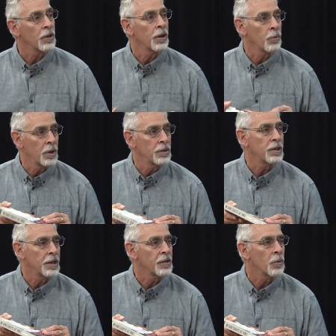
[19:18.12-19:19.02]
on
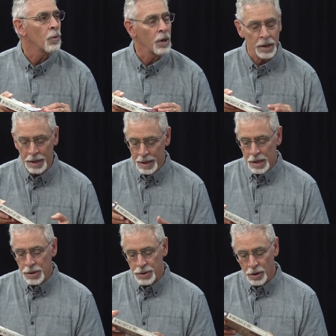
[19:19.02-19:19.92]
Wednesdays at one.
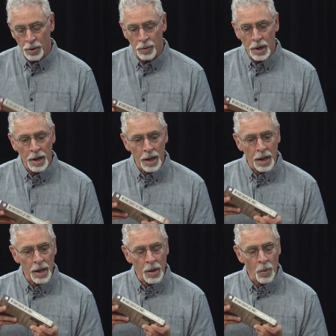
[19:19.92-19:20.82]
So
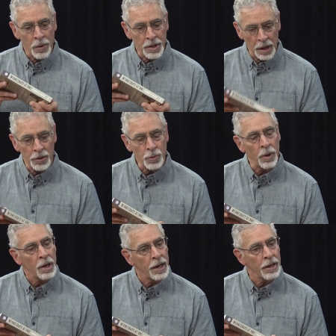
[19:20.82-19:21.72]
tell us
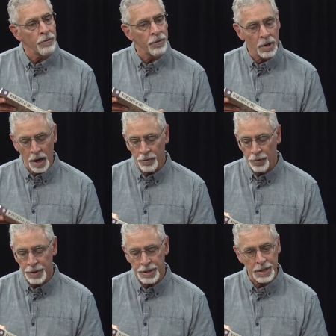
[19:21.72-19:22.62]
what kind of
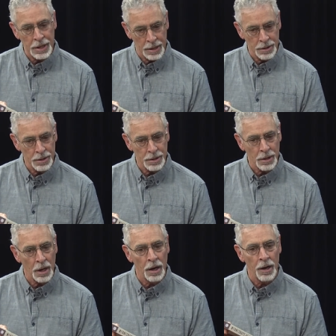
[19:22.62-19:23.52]
novel this is
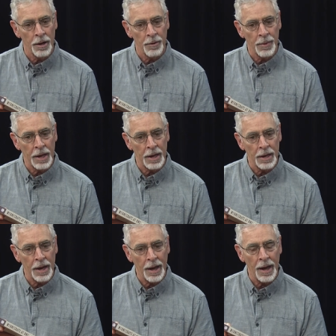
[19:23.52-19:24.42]
mm-hmm. um,
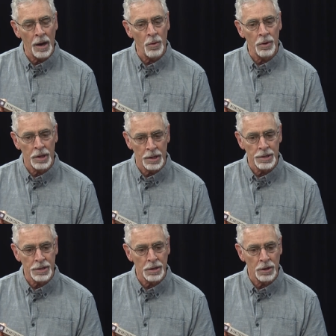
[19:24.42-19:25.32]
and how it
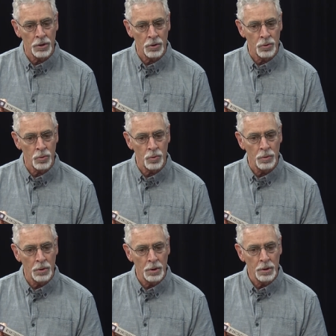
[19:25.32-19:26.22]
is that you
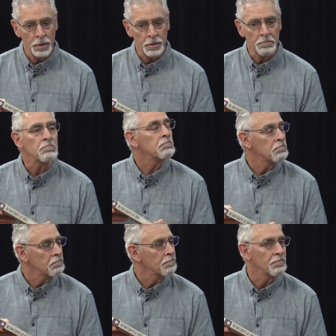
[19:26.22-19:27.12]

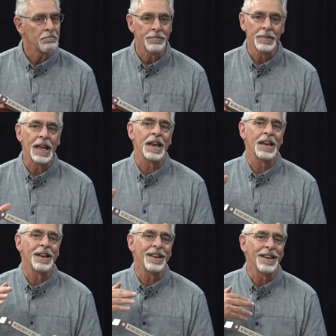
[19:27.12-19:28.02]
that
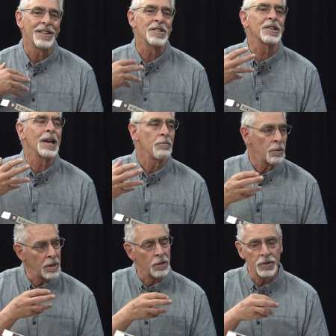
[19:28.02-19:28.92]
this came
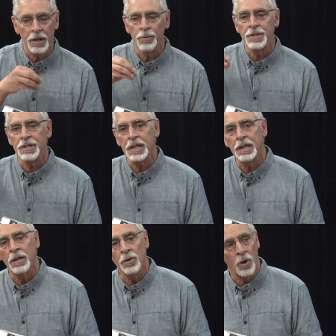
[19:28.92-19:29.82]
to be? You said it was
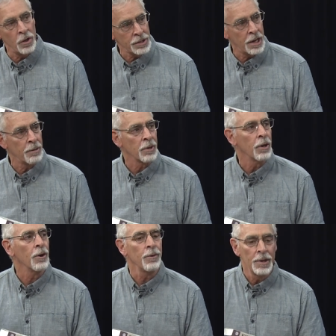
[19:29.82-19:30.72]
seeded a long time
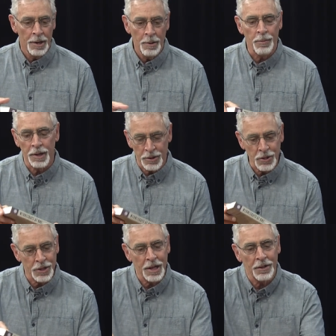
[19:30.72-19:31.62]
ago, mm-hmm. but
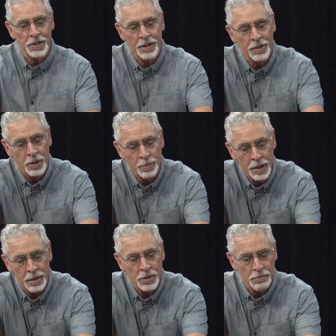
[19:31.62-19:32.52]
just tell us a little bit